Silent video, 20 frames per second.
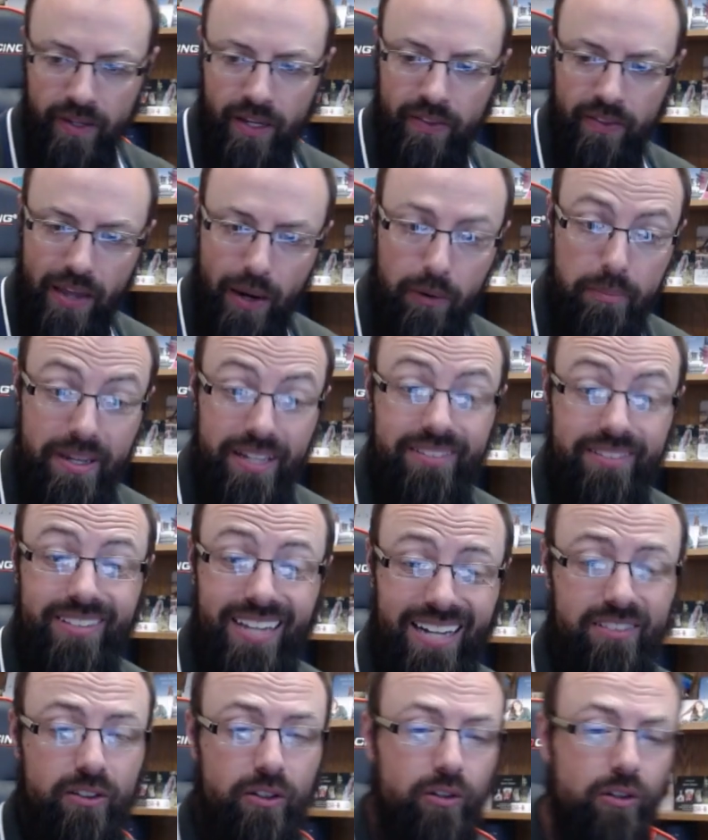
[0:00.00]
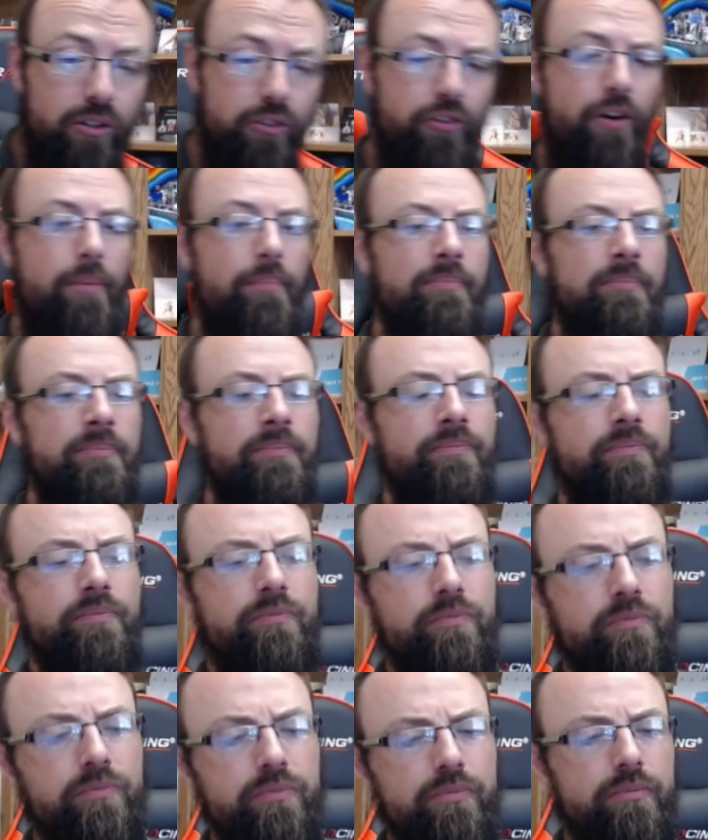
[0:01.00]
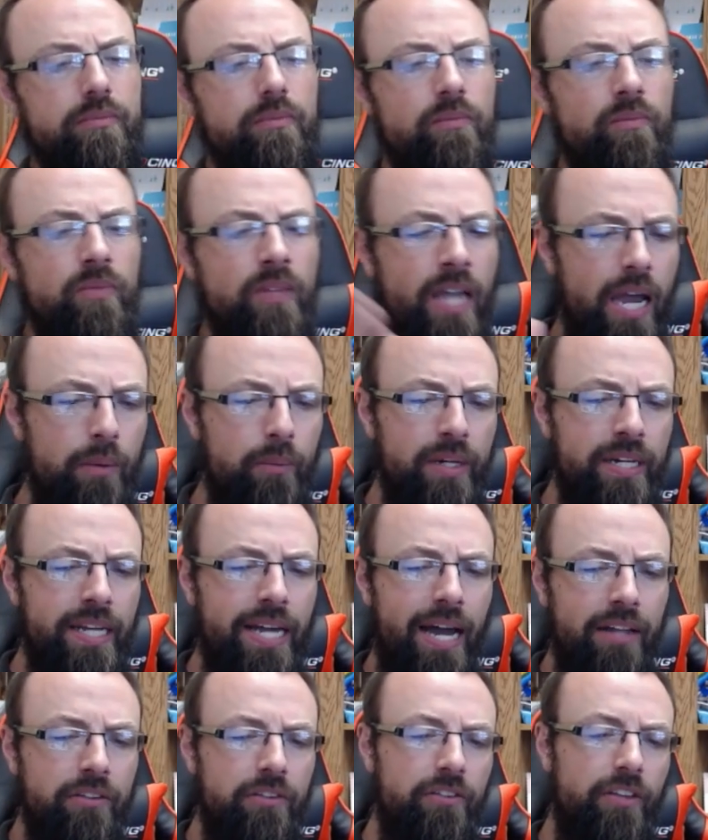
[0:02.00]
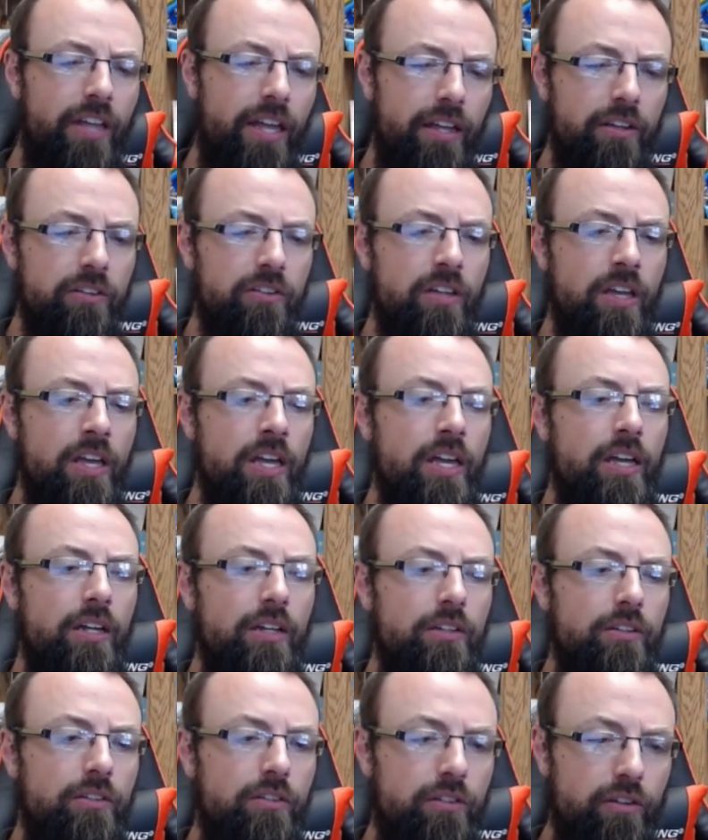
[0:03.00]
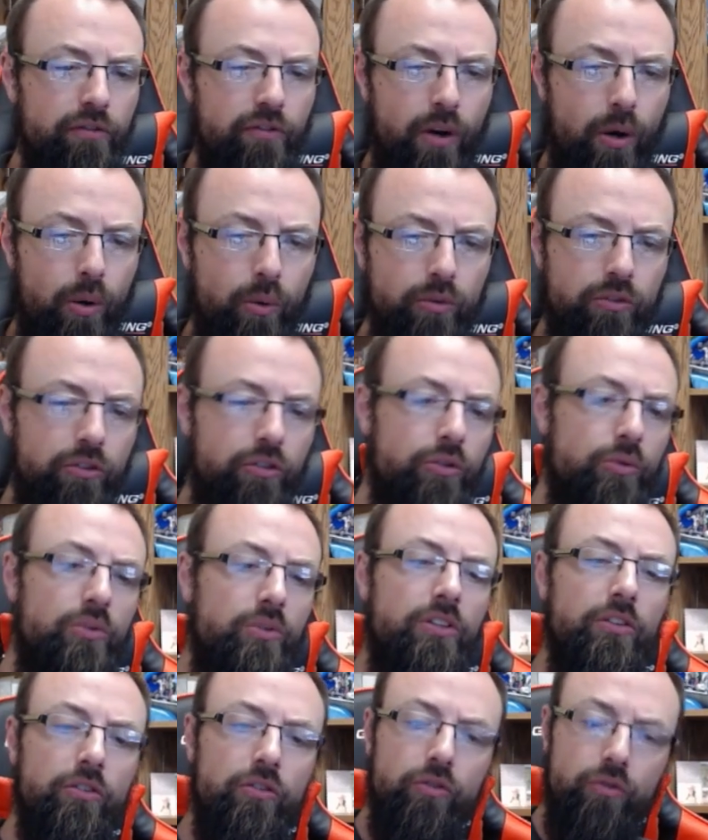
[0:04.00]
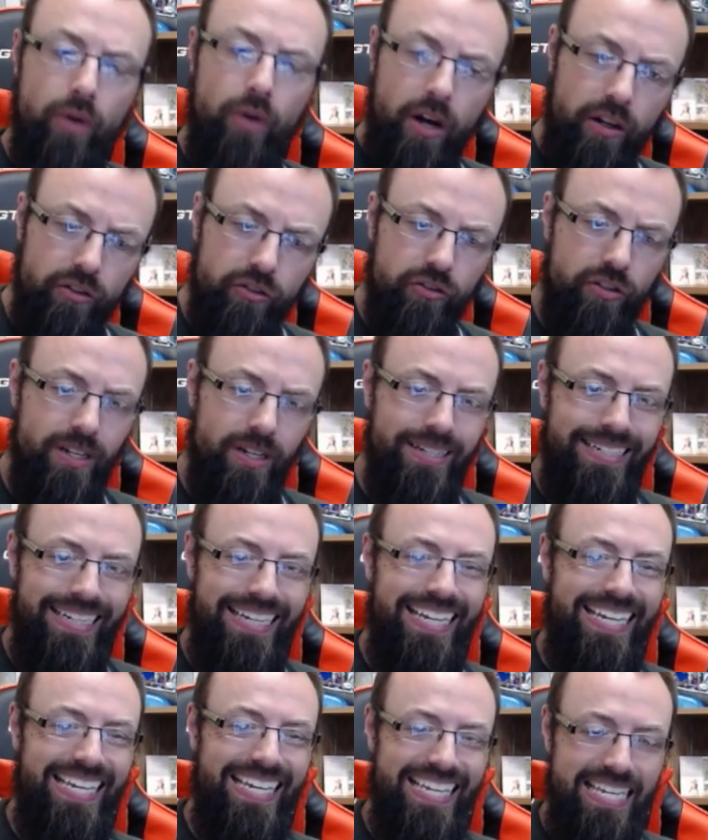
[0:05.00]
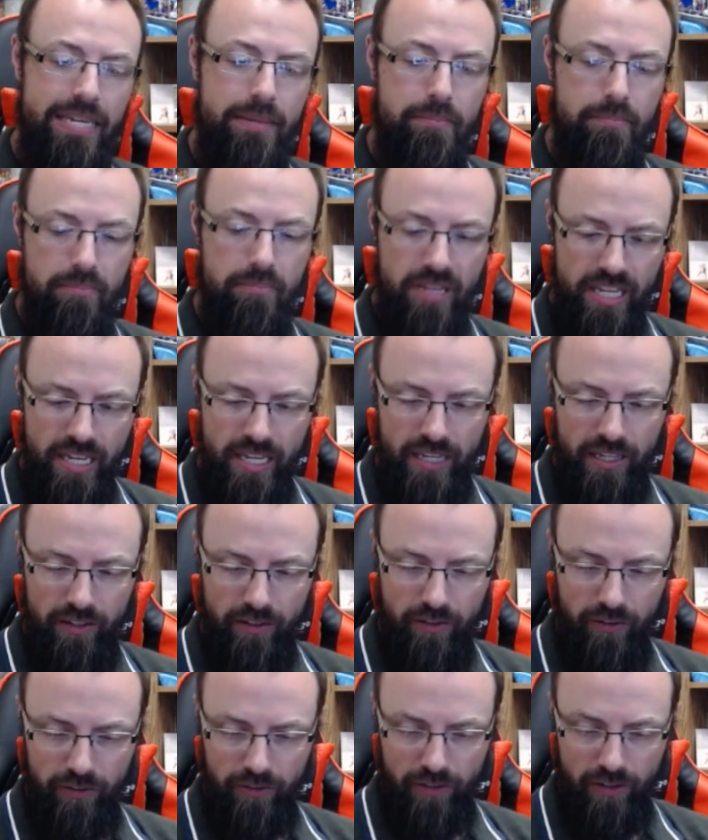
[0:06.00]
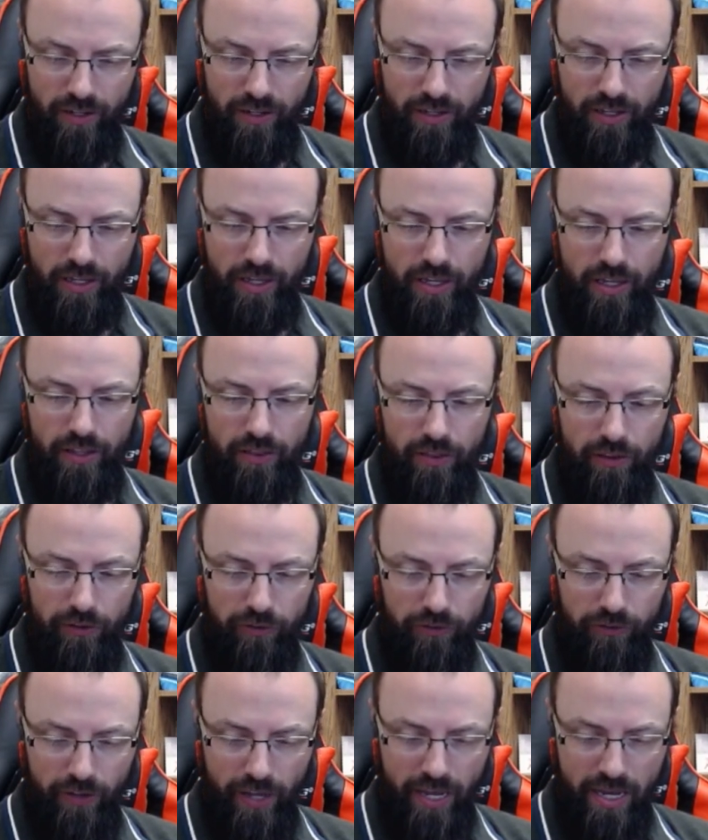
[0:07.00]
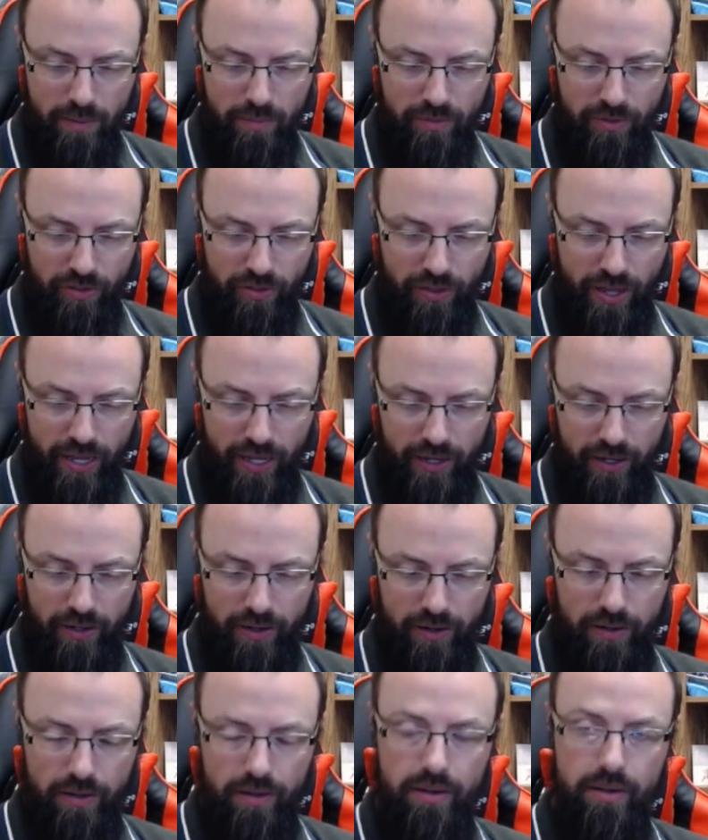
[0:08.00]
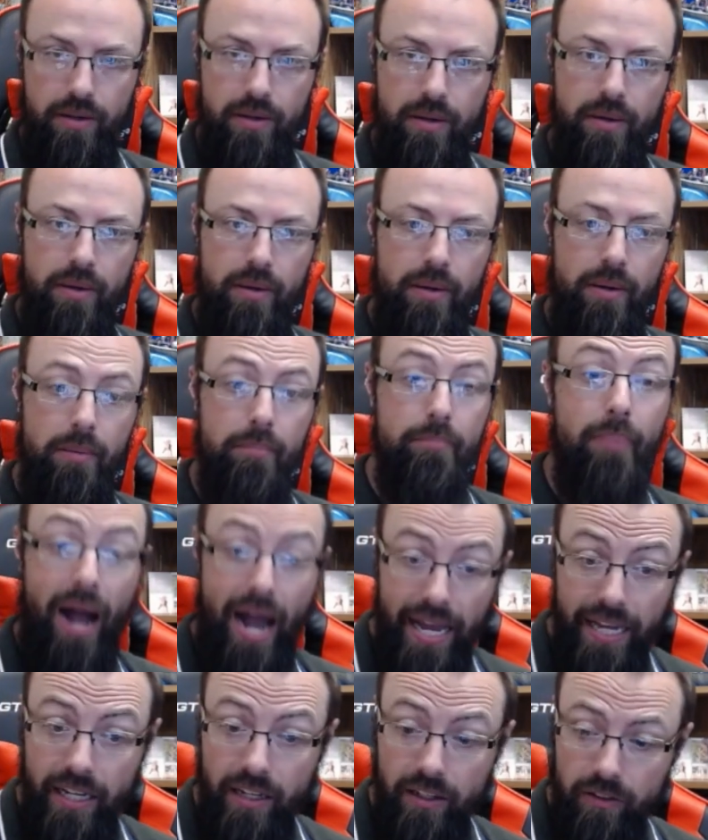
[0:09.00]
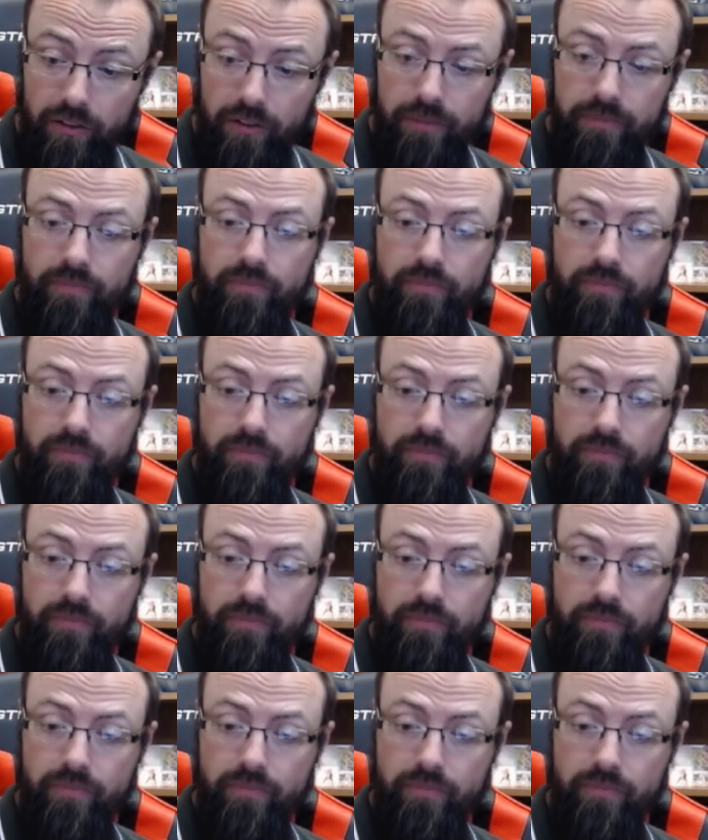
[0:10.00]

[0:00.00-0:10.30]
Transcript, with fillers: That would be a technical term. And when God says, devote to destruction, he means the same thing by it.